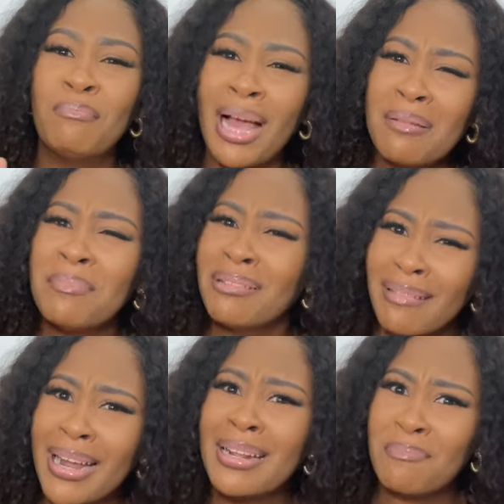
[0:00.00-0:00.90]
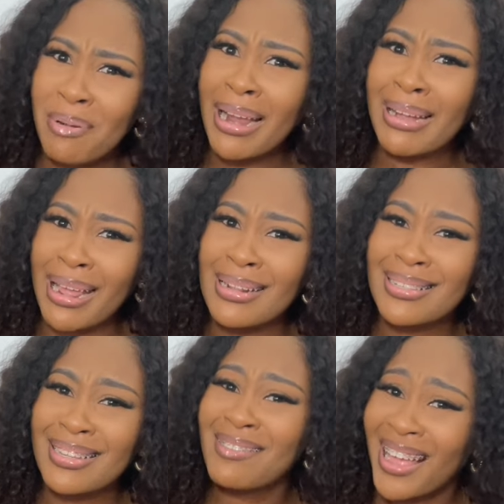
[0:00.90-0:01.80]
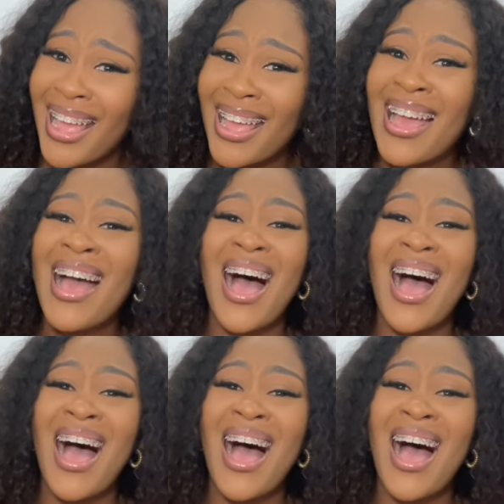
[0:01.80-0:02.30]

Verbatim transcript: might be rated pregnant, okay?